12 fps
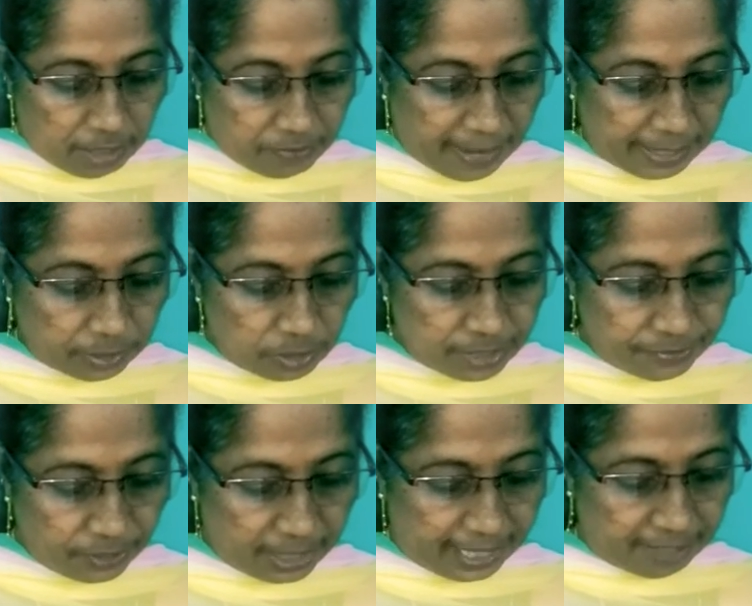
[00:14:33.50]
Values
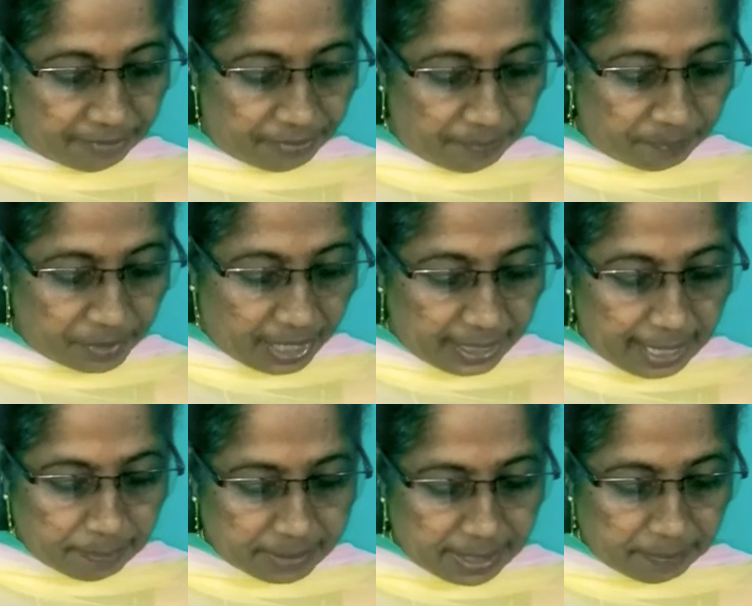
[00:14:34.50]
for life.
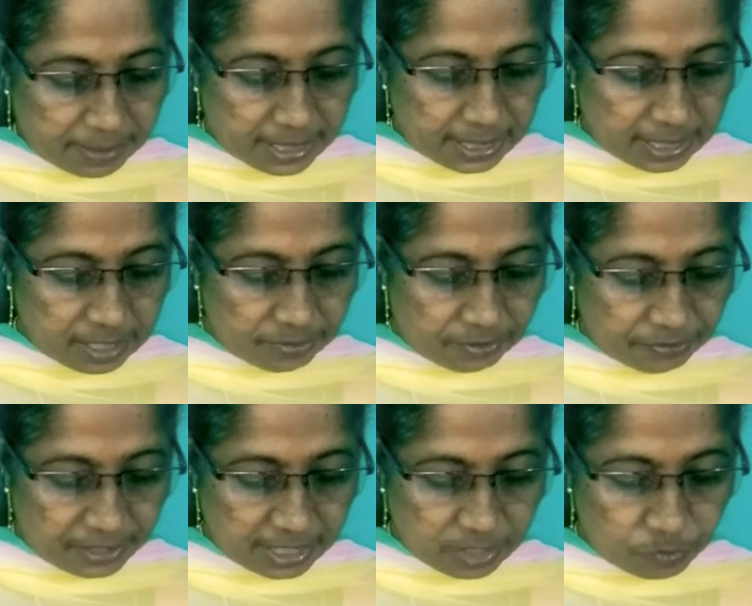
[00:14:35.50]
Name some leaders of the
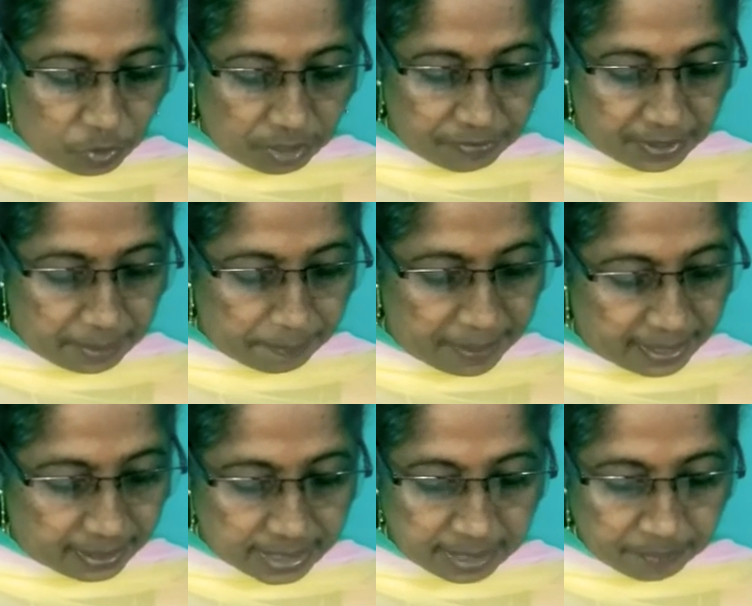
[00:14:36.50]
First War of
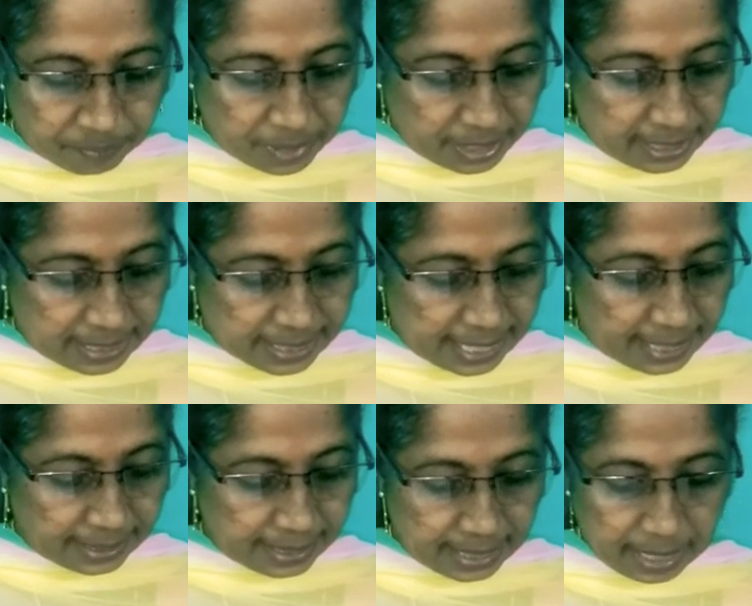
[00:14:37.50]
Independence. Does
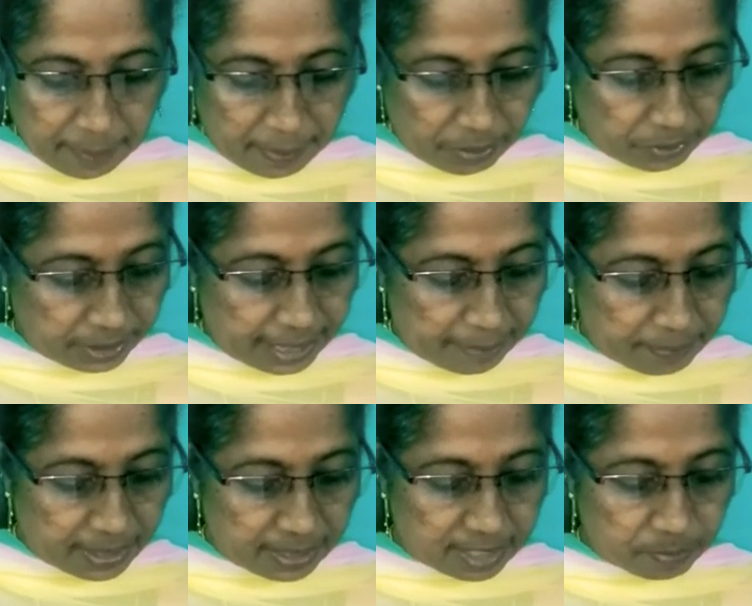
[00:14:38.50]
anything about
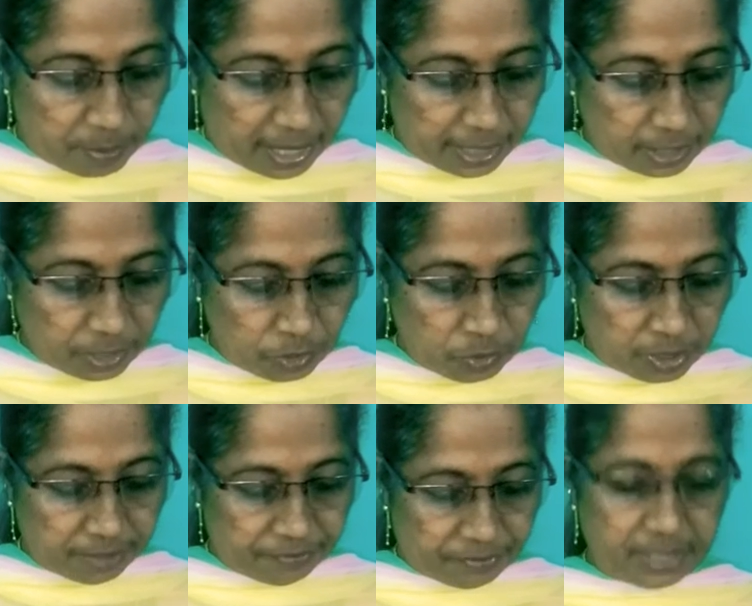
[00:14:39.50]
them inspire you?
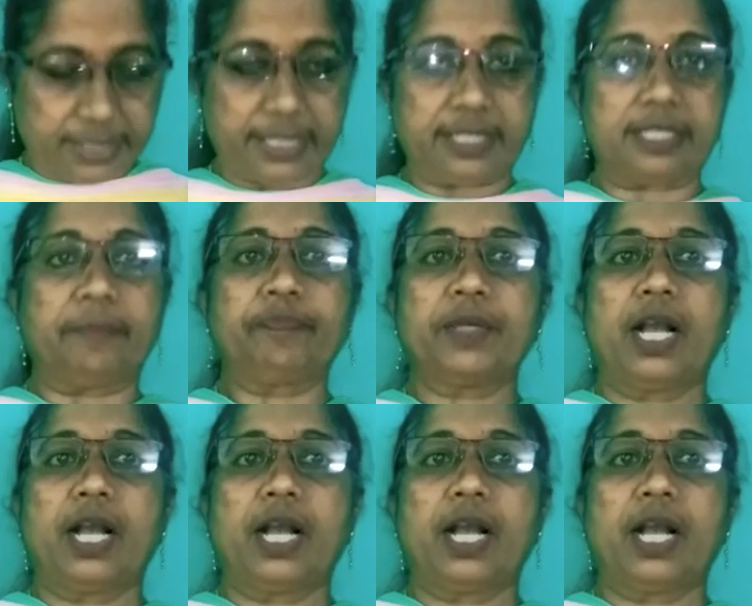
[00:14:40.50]
Give reasons.